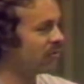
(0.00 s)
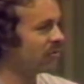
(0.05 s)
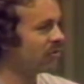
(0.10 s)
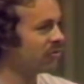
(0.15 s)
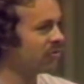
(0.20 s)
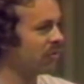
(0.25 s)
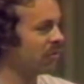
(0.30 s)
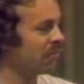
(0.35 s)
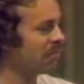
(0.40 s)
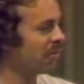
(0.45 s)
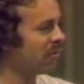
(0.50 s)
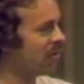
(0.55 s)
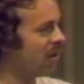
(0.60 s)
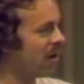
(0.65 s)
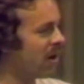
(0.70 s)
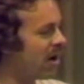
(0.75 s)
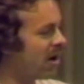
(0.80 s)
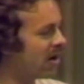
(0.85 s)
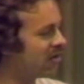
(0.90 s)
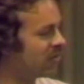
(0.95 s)
we just were
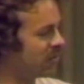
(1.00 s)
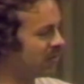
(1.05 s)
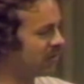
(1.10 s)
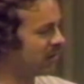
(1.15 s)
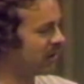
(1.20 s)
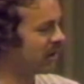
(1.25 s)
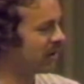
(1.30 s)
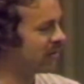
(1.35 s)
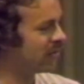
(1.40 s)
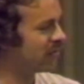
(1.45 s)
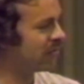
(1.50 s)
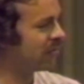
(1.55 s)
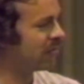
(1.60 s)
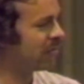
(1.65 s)
barraged with letters from